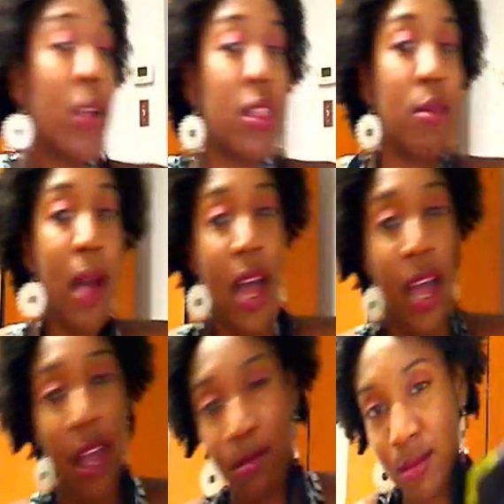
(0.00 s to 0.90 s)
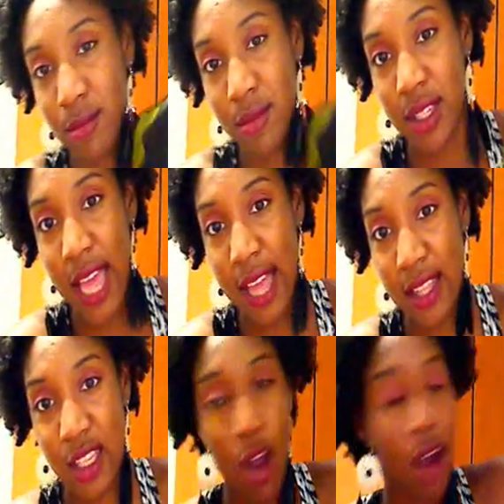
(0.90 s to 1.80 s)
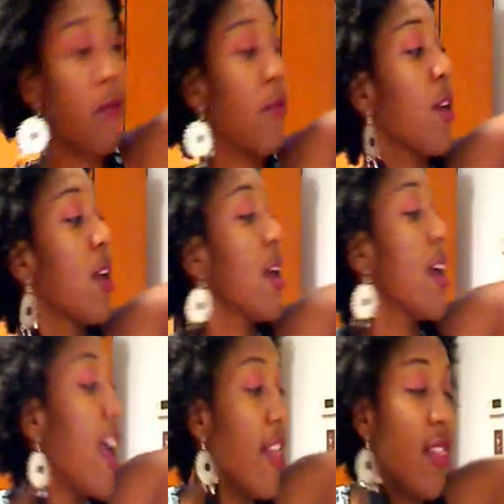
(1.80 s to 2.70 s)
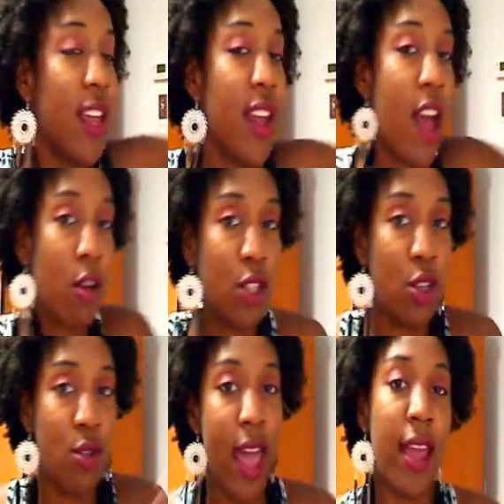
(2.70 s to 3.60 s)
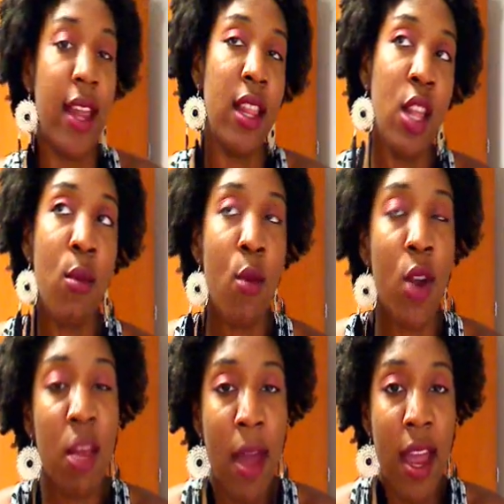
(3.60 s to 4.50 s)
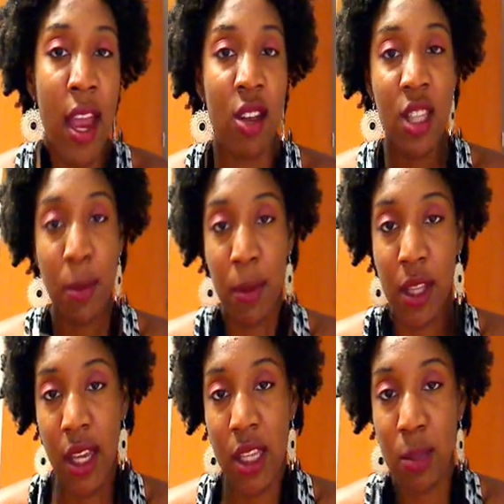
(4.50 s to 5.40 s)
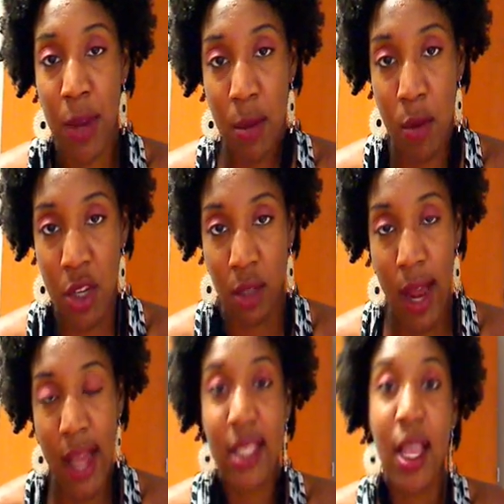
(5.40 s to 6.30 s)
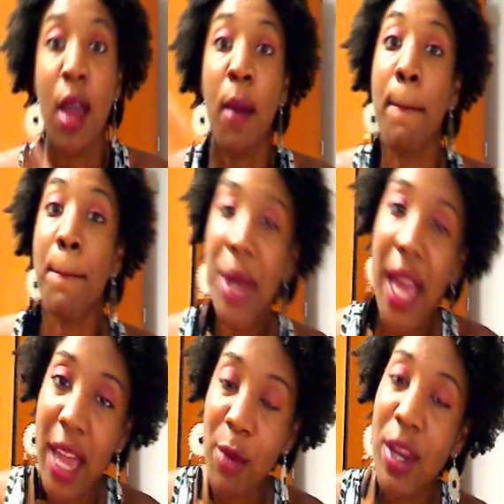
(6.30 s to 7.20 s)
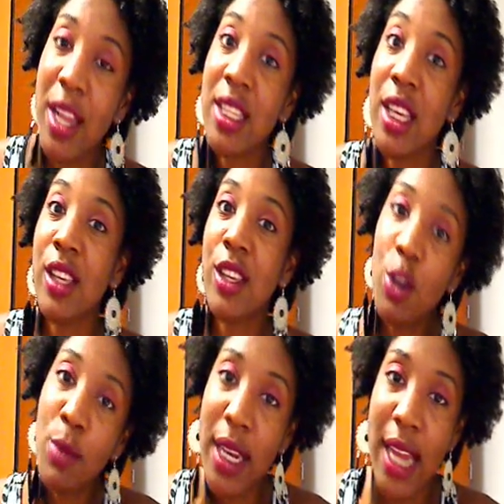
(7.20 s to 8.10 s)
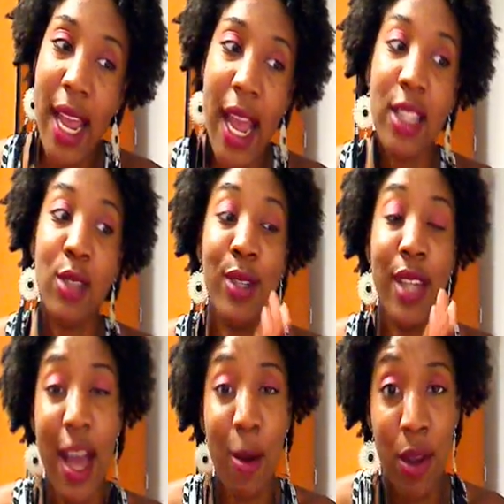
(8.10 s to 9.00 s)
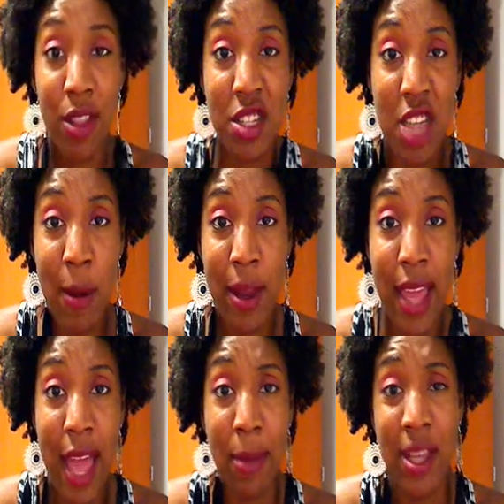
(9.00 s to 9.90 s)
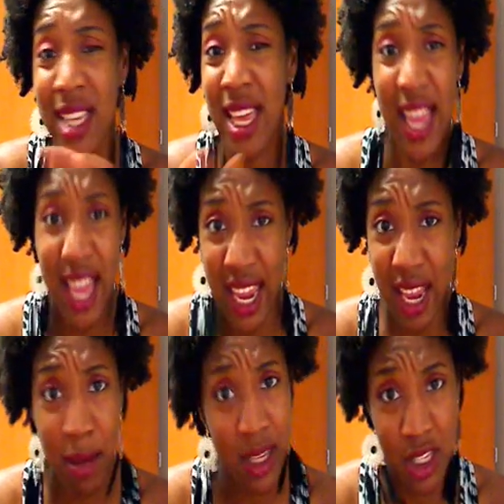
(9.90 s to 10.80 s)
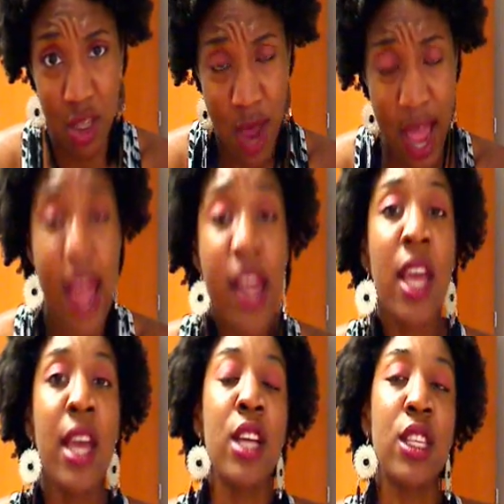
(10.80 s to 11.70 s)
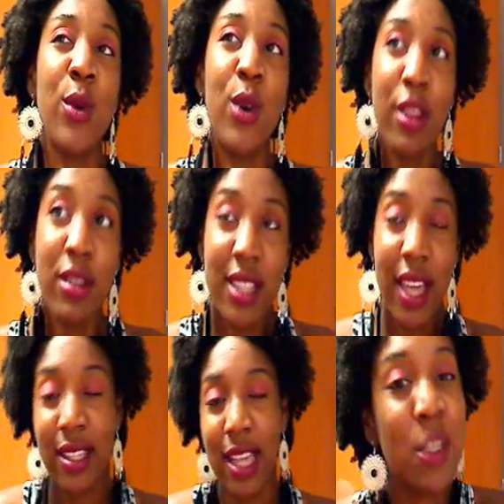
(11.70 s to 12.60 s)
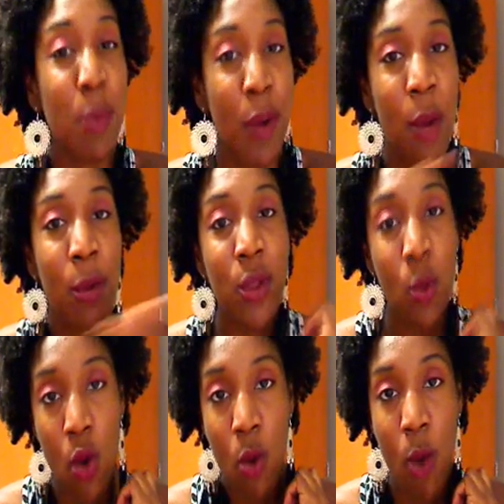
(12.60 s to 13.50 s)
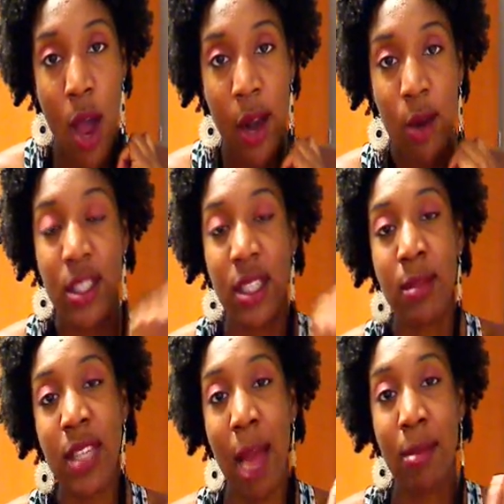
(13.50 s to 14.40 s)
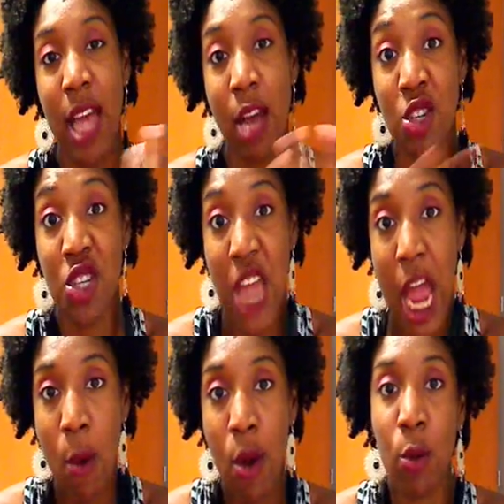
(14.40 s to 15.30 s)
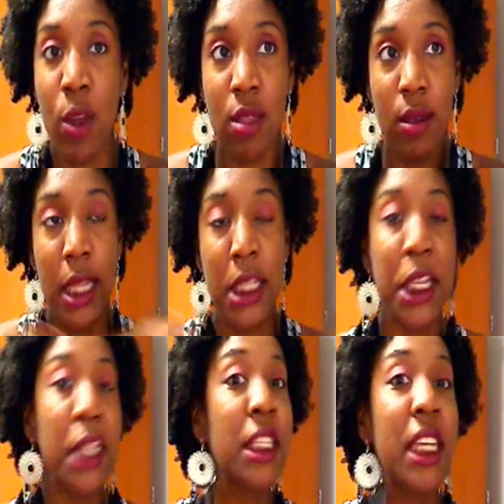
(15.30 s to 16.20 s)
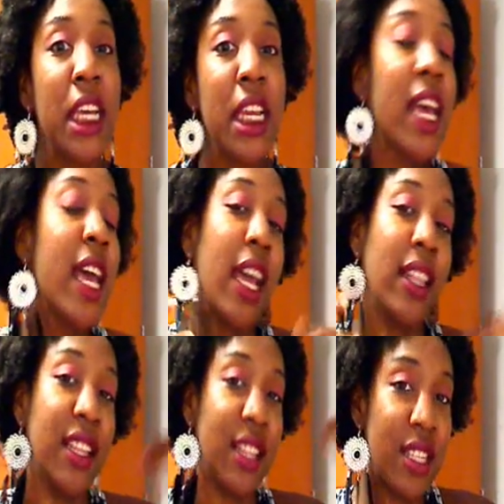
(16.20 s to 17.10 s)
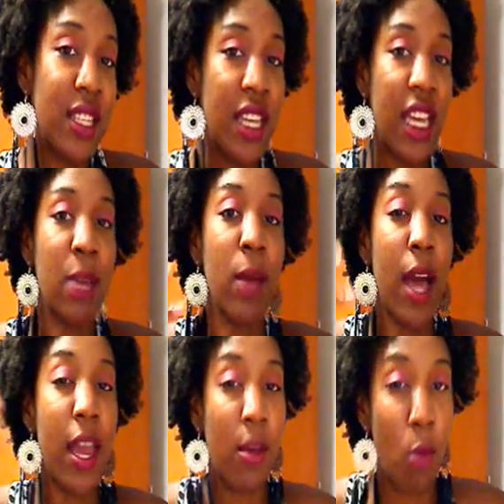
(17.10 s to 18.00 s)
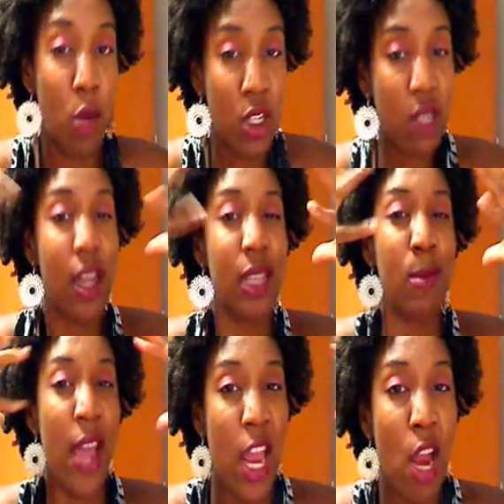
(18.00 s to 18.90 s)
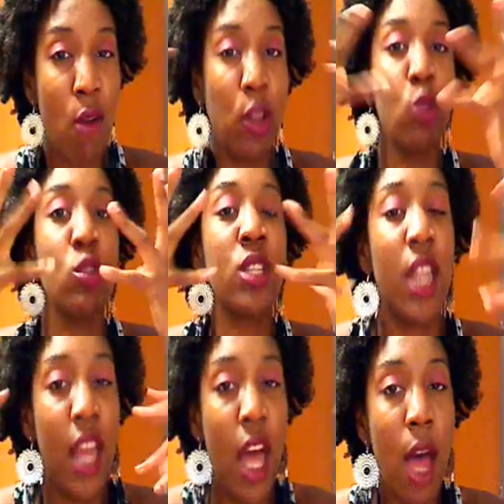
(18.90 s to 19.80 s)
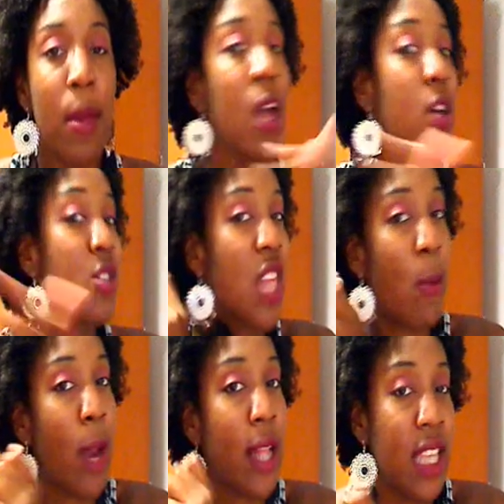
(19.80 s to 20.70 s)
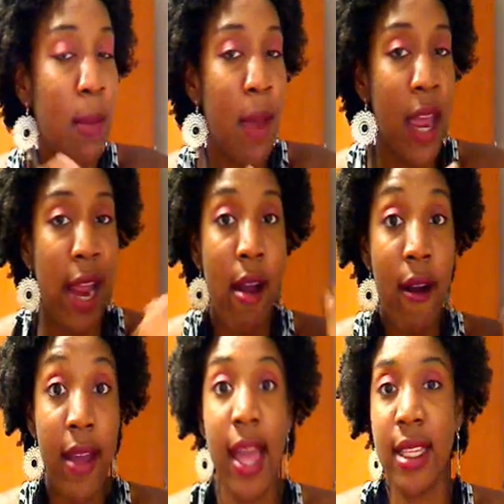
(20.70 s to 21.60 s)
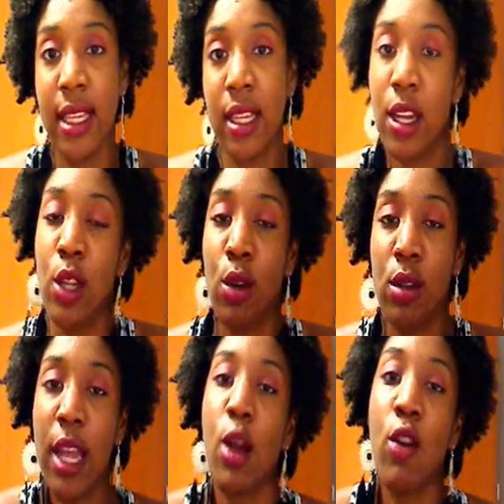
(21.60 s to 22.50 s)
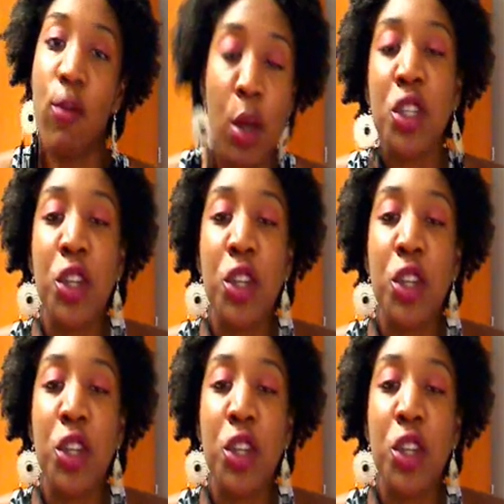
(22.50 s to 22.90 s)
with my satin scarf. And then I'll do that. And then in the morning, my hair typically is pretty moisturized. But when it's a humid night, I do not wear the shower cap because I get a headache because it's too hot. So on those days, I'll spray it with the warm water, or sometimes I'll shower with intense heat and let the steam kind of moisturize my hair and loosen it up so that when I take my hair out, it has a little layer of